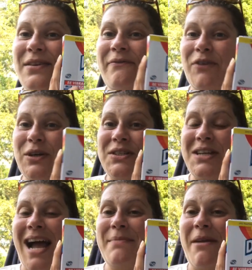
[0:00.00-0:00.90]
the first
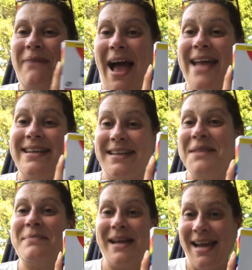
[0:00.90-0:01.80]
time I've had it
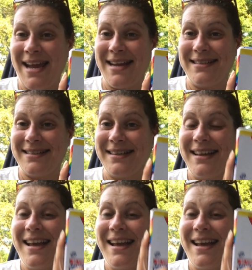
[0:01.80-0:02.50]
in my hand.